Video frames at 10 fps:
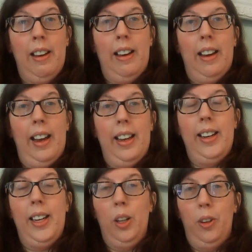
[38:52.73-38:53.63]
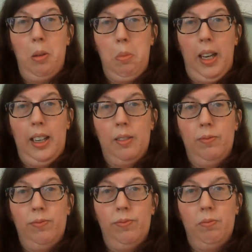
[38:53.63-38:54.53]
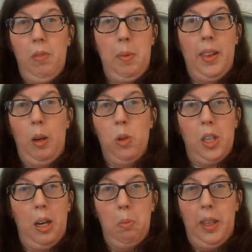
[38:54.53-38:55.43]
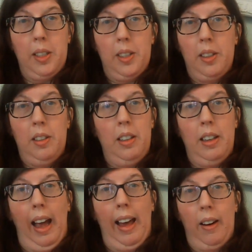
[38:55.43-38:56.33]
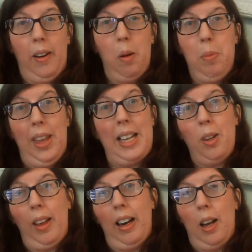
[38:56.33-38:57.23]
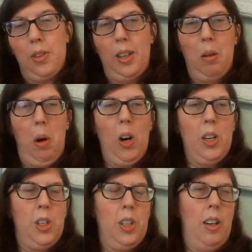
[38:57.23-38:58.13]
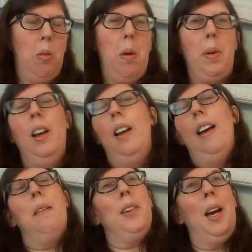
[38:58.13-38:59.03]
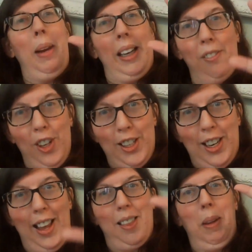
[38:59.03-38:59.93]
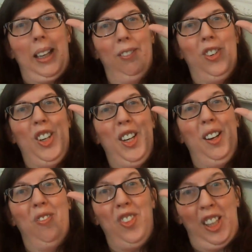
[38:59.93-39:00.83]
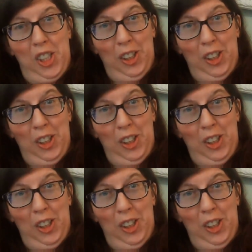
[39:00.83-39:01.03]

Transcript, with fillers: and an elderly man. Maybe they were zombies. I don't know, but that's who they lost on the march. And remember, not making fun of death, I'm making fun of fictional